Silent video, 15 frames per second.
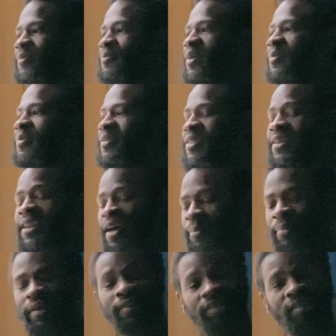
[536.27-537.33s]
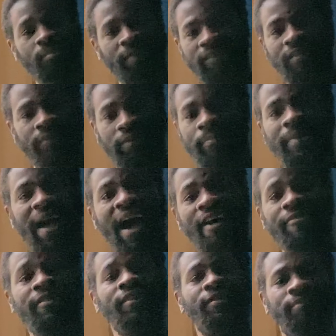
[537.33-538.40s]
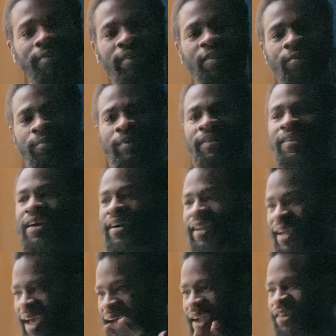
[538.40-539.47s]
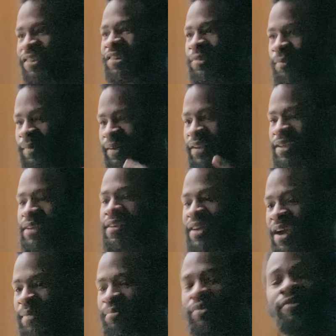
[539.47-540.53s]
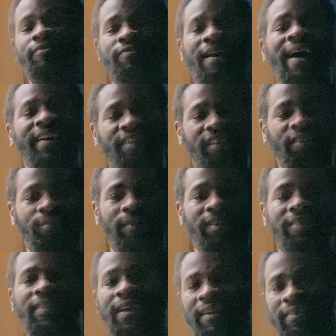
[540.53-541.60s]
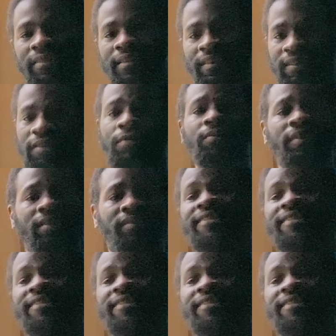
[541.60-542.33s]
Maybe they're not being too much of a parent for you and not actually providing what they think you need.